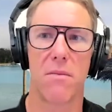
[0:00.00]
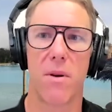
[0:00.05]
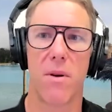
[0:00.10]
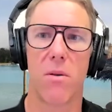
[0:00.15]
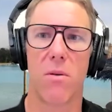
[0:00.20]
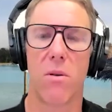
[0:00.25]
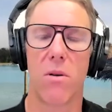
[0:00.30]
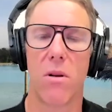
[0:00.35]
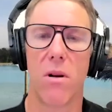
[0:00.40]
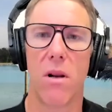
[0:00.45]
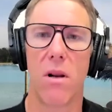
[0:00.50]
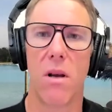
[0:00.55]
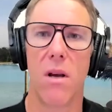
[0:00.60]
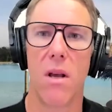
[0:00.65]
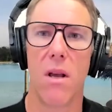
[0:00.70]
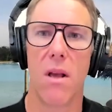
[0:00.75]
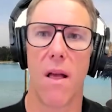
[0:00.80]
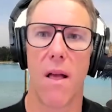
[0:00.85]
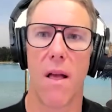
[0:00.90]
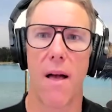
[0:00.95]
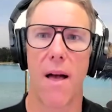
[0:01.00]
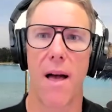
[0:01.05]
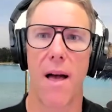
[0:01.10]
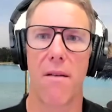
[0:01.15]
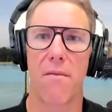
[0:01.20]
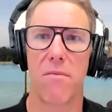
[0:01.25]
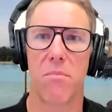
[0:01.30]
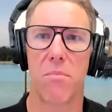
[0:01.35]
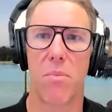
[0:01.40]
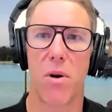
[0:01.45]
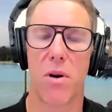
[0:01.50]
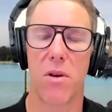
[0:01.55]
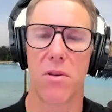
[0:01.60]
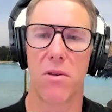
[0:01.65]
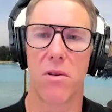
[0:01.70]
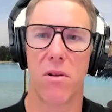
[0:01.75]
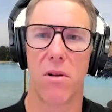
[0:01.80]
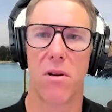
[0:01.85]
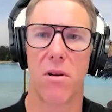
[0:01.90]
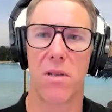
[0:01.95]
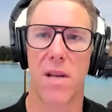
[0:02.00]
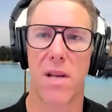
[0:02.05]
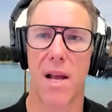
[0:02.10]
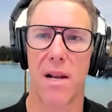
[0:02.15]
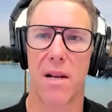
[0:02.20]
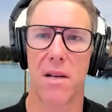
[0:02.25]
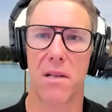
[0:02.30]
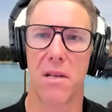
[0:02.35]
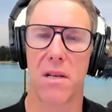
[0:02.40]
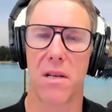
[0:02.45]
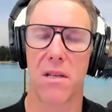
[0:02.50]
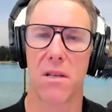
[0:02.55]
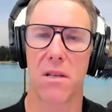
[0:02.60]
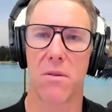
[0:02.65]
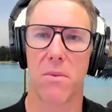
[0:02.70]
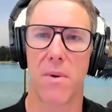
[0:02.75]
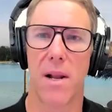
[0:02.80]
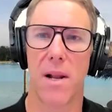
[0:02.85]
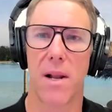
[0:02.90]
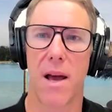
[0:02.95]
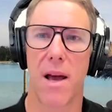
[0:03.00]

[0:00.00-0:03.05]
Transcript: We all have personal challenges as well.